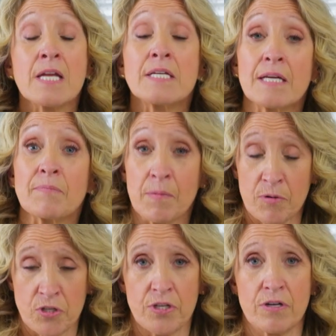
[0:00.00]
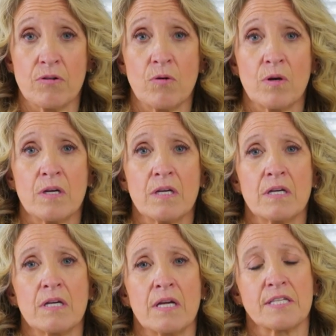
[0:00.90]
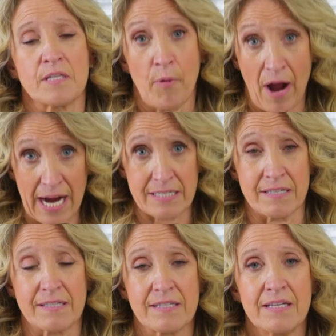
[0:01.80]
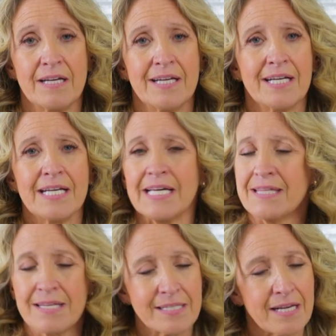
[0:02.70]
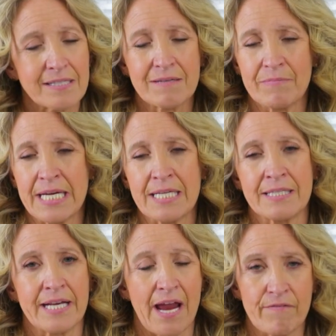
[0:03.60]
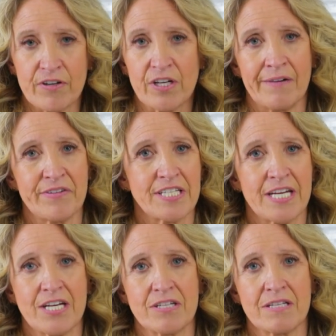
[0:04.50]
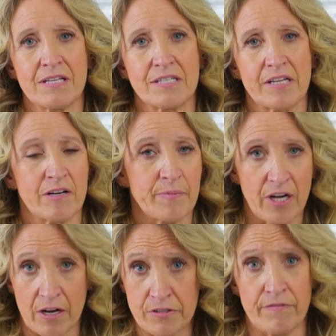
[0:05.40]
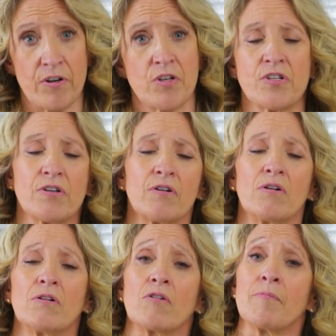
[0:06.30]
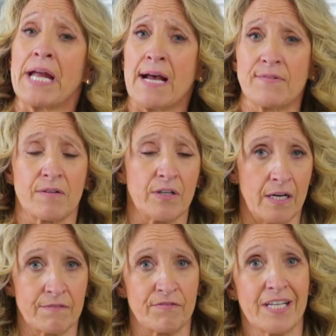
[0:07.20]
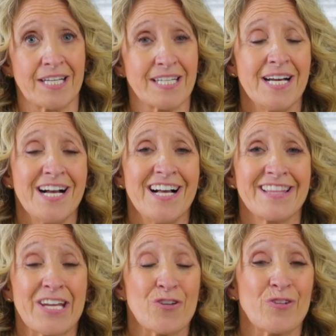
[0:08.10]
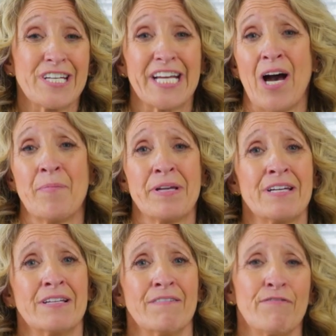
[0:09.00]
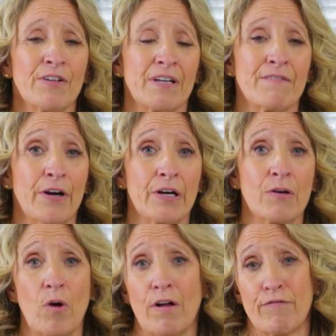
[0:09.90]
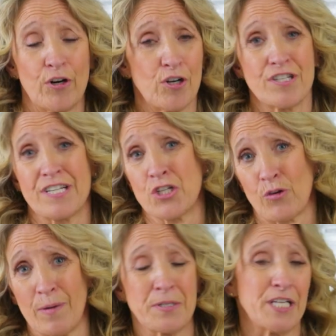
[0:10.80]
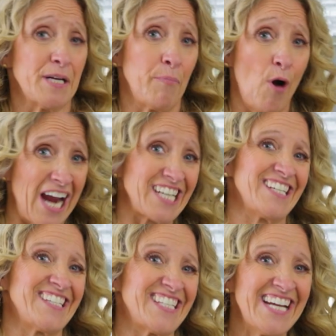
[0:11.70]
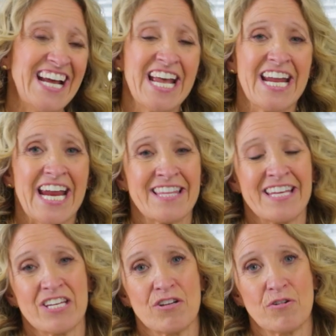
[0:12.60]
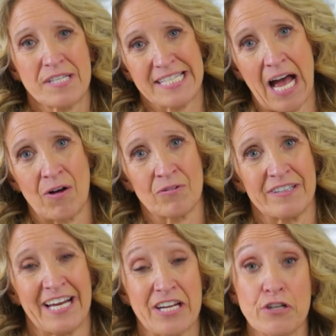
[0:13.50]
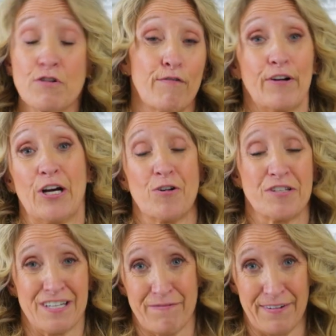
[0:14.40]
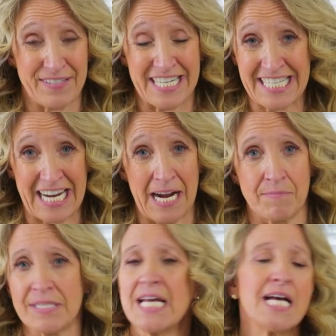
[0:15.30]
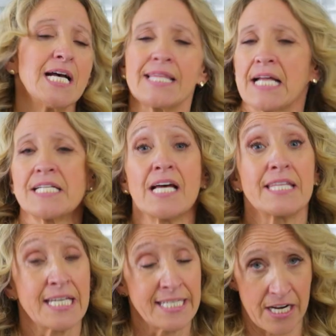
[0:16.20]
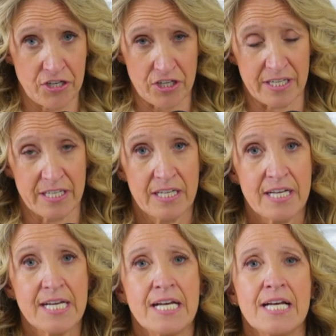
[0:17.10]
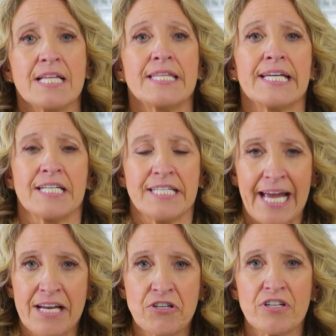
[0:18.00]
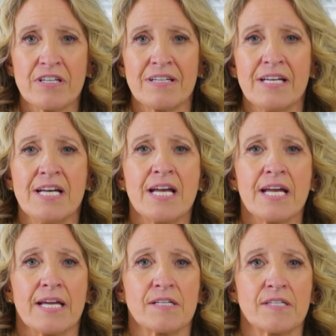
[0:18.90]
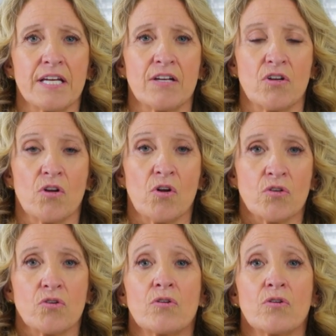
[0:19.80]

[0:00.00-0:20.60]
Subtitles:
Tip number two is to practice. And this doesn't mean that every conversation that's going to be controversial or may have some conflict, that you need to come in feeling very well-versed and scripted and practiced, and that you sound like you've rehearsed it 15 times. That's not the intention. The intention is that you